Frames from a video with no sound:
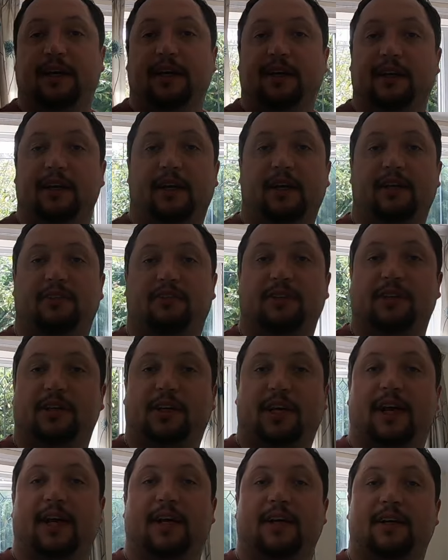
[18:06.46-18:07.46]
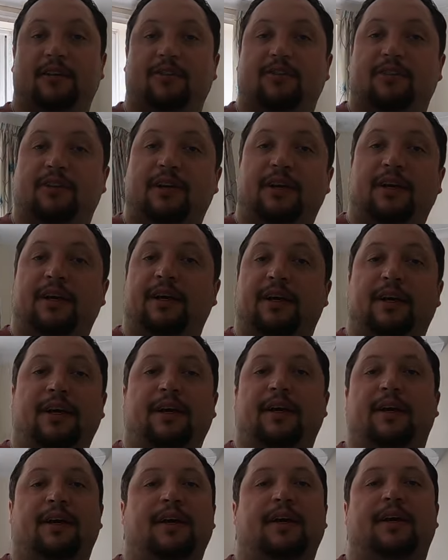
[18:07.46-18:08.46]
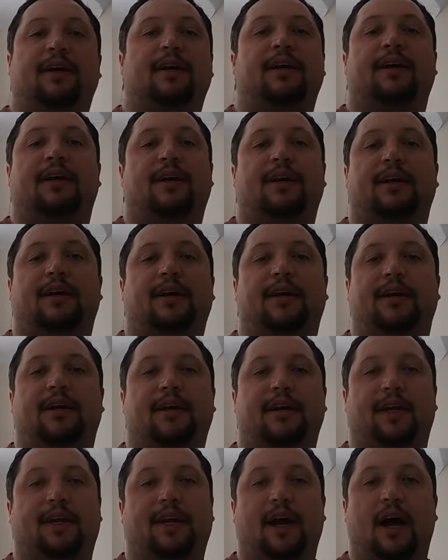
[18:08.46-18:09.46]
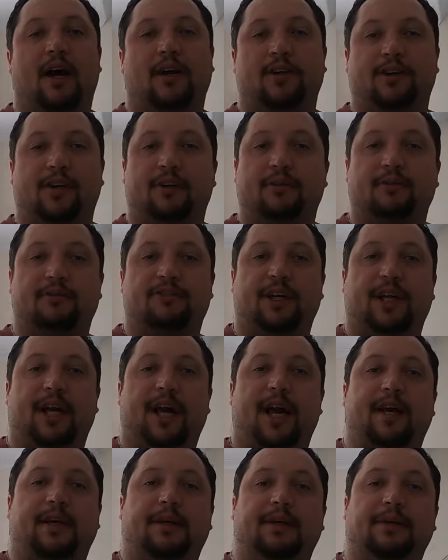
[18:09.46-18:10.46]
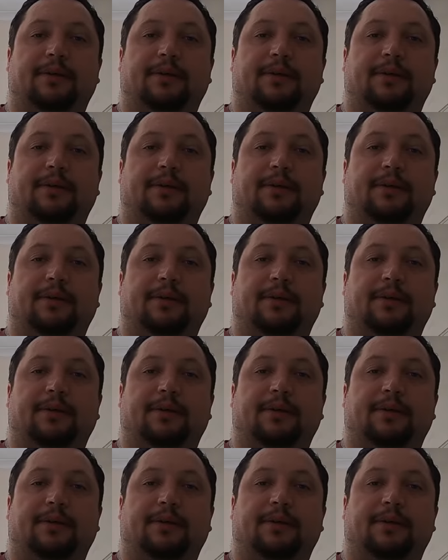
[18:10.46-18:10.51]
your lizard kings, you can't use it yet